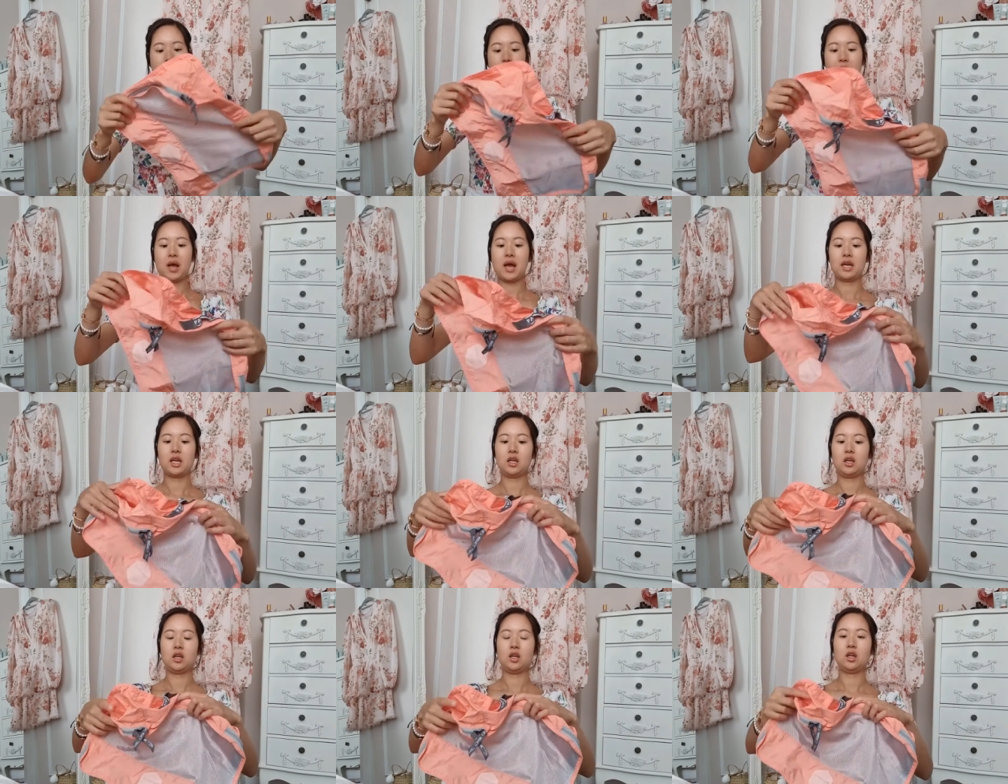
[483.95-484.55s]

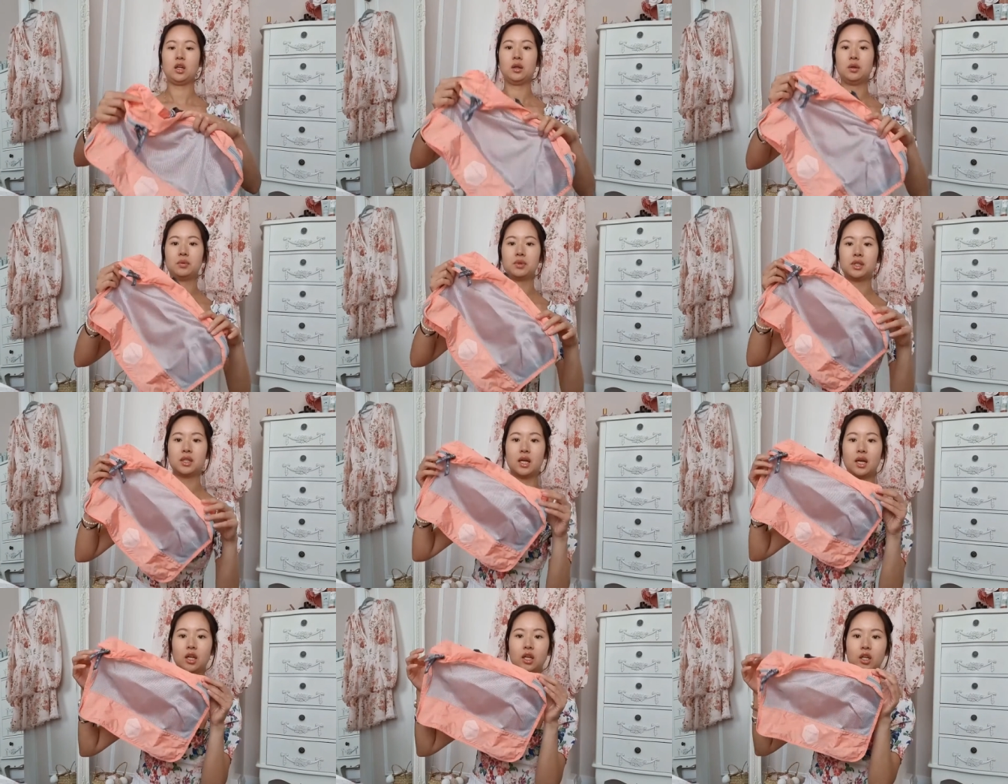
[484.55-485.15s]
packing
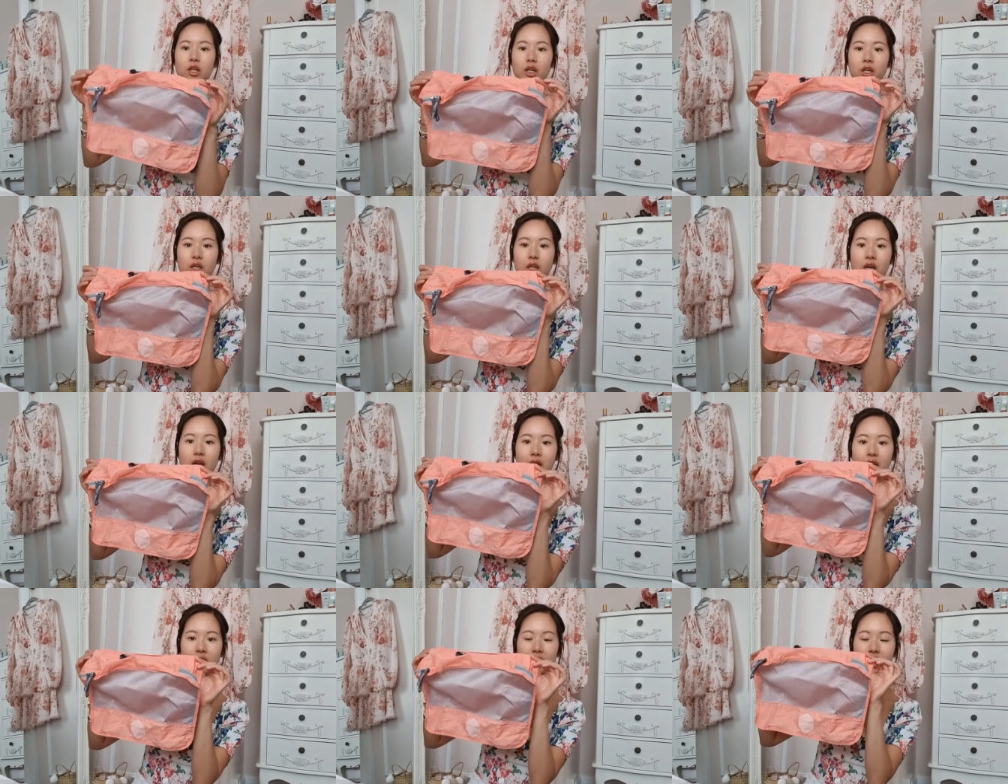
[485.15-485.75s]
cubes that look
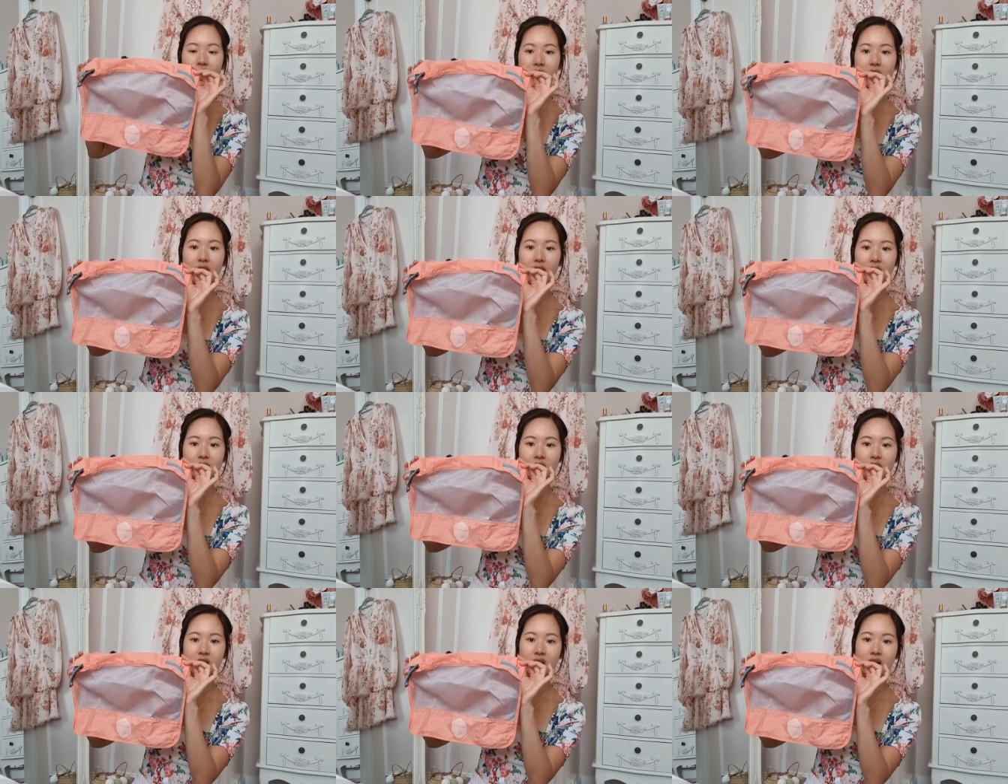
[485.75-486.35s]
like
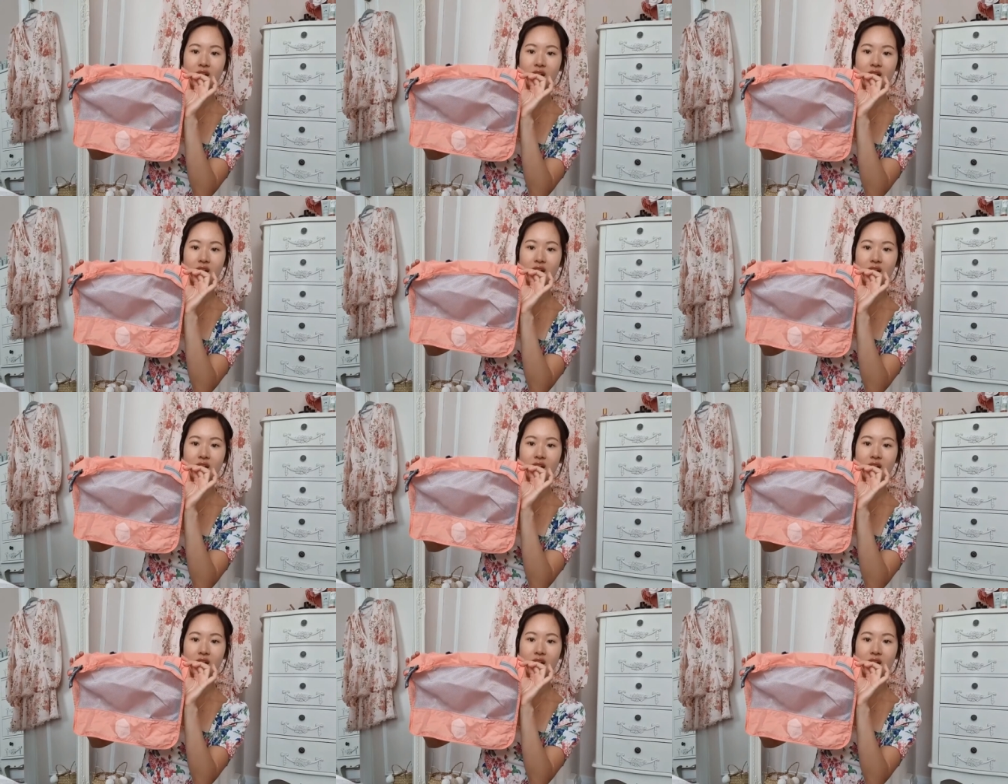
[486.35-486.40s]
this.